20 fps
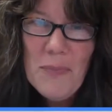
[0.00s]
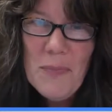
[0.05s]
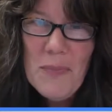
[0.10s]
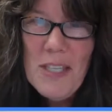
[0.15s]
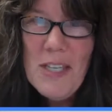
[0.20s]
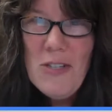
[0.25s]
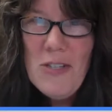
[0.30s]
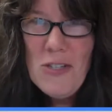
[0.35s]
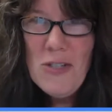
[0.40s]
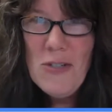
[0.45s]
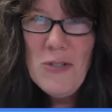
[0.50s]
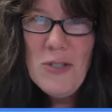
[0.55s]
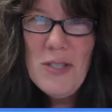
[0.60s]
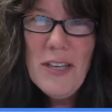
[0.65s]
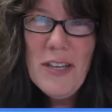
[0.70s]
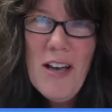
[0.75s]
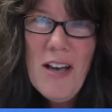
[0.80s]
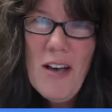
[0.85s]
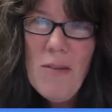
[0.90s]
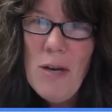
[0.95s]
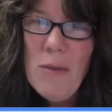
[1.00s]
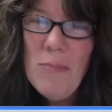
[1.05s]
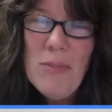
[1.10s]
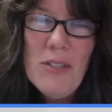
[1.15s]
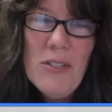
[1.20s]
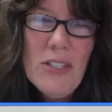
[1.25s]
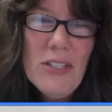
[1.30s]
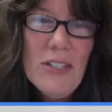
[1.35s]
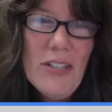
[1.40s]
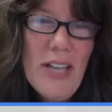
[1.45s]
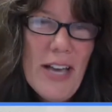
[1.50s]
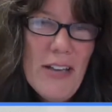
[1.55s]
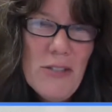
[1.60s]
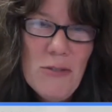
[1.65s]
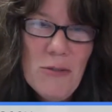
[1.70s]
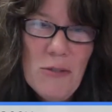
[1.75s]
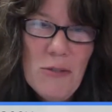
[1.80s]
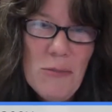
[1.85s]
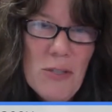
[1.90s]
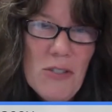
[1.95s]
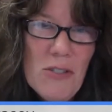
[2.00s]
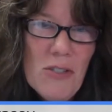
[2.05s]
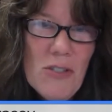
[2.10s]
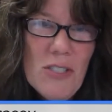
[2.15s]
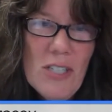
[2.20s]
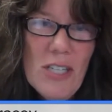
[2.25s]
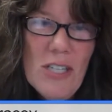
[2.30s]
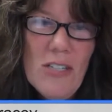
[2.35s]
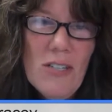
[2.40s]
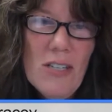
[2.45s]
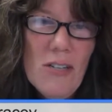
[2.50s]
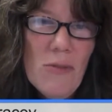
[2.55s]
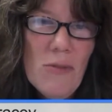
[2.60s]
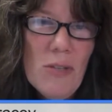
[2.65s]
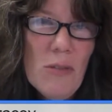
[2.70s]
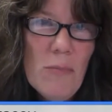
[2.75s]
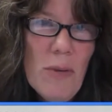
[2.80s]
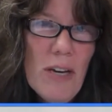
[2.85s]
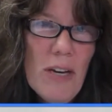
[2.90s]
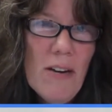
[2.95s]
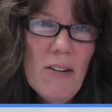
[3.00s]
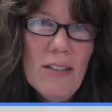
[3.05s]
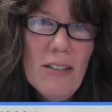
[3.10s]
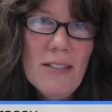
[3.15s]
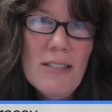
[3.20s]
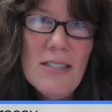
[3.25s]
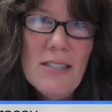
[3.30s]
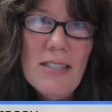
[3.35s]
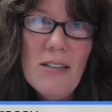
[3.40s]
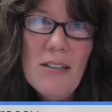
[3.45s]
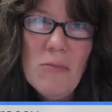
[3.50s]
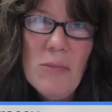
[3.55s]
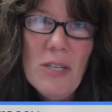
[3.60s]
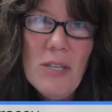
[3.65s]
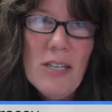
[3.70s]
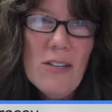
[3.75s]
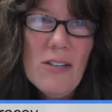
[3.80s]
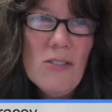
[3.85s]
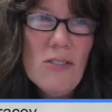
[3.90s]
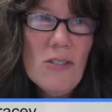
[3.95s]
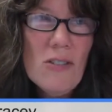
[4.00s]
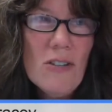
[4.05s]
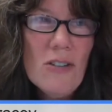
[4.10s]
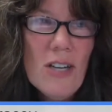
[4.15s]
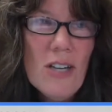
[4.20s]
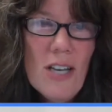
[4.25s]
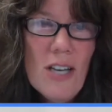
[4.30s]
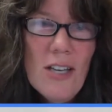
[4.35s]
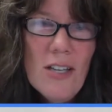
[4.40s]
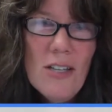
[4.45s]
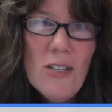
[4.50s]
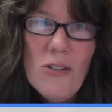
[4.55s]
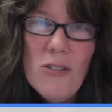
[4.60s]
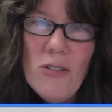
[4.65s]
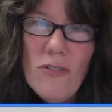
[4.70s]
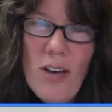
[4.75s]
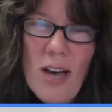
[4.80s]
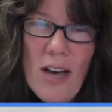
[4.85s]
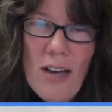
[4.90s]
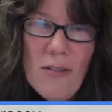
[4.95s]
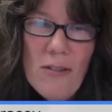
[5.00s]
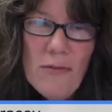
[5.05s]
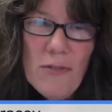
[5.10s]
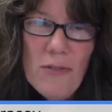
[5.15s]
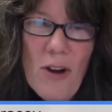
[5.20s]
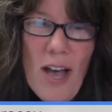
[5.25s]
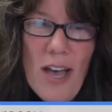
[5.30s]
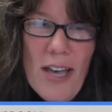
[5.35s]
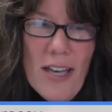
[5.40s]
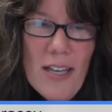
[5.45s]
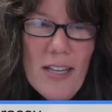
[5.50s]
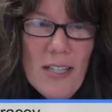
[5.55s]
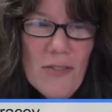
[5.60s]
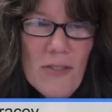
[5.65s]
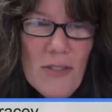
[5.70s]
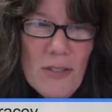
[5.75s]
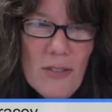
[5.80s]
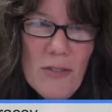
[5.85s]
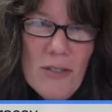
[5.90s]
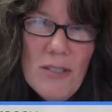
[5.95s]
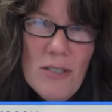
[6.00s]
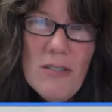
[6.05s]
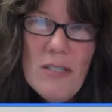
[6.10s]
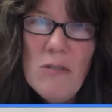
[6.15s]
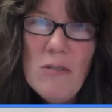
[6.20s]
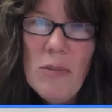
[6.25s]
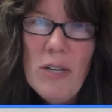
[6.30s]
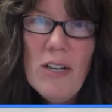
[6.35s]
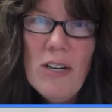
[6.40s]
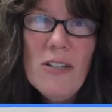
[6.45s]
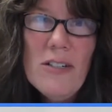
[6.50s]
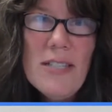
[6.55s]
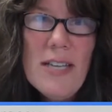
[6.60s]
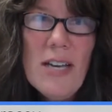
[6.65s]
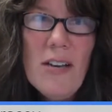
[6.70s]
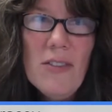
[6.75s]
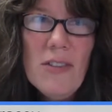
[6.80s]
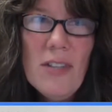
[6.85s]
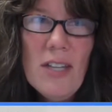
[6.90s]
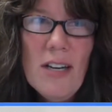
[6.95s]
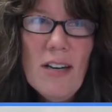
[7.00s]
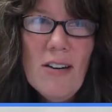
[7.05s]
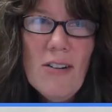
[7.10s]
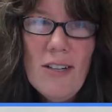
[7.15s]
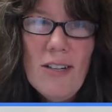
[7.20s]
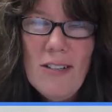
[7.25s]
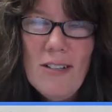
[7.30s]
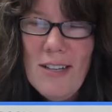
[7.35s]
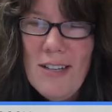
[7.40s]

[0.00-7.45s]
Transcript: issues that come up in the classroom as you're teaching with parents and because you're you know you've got a variety of students and parents out there and,